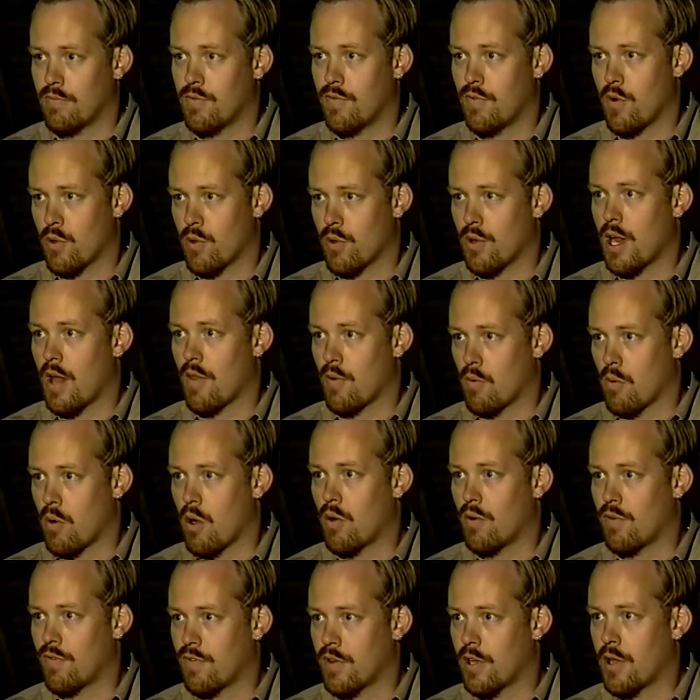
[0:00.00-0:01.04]
further down the
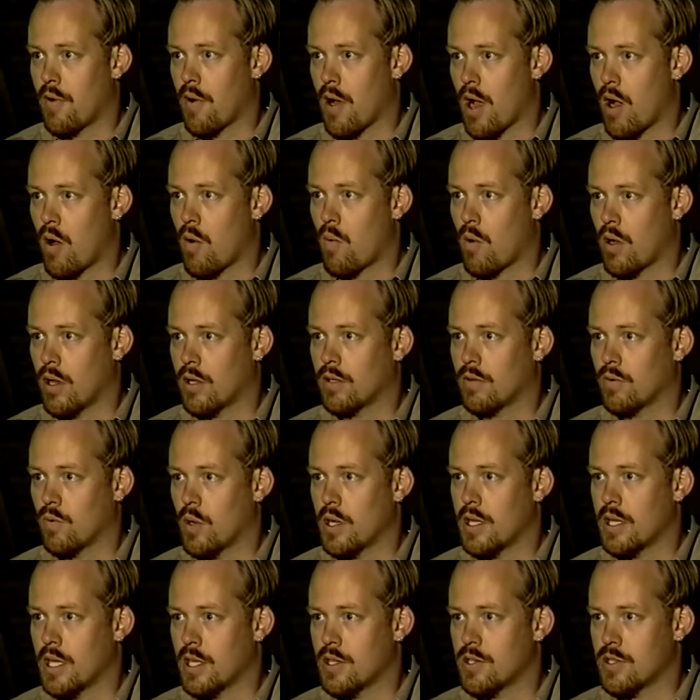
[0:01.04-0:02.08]
road, figure out
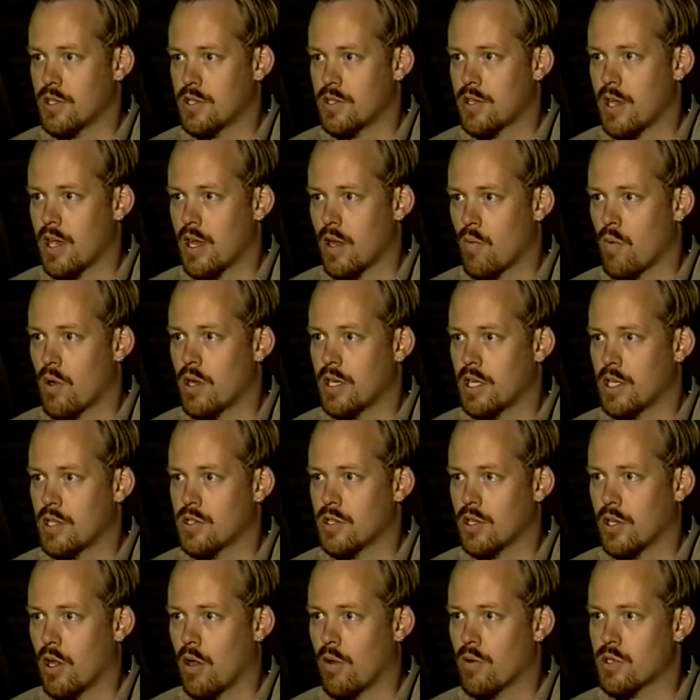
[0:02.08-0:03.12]
what needs to stay and what needs
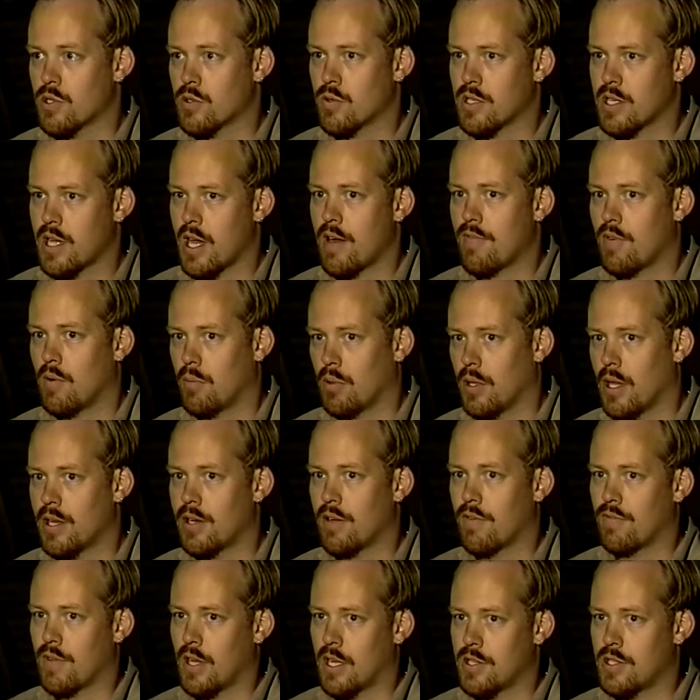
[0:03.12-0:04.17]
to go. So it's kind of a blend
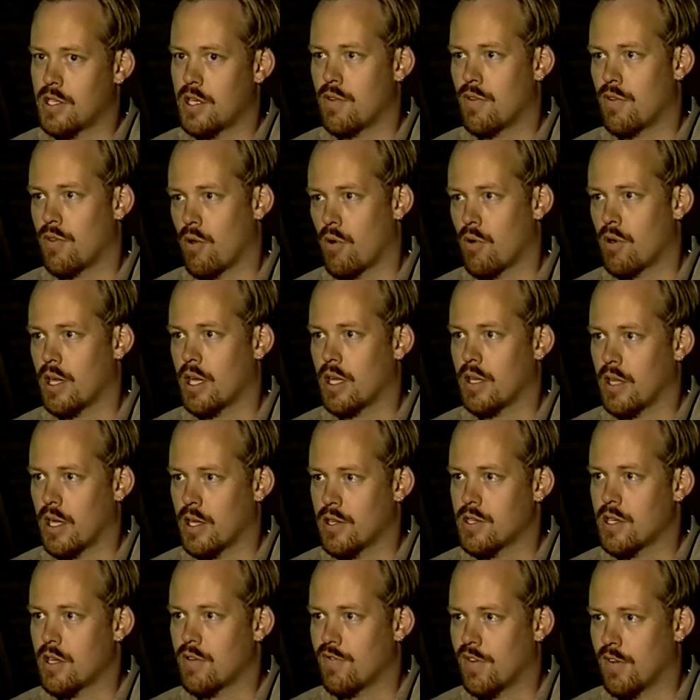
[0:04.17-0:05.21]
of 1930 and
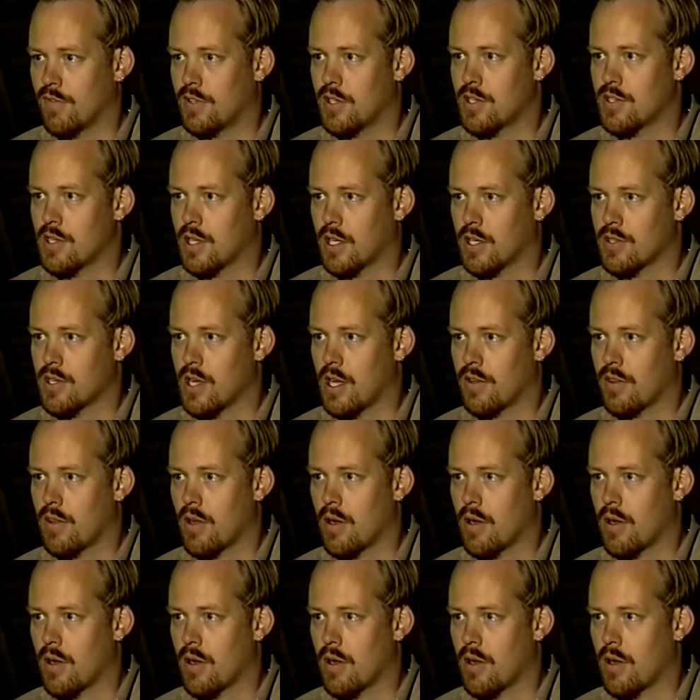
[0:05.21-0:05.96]
1956 out there.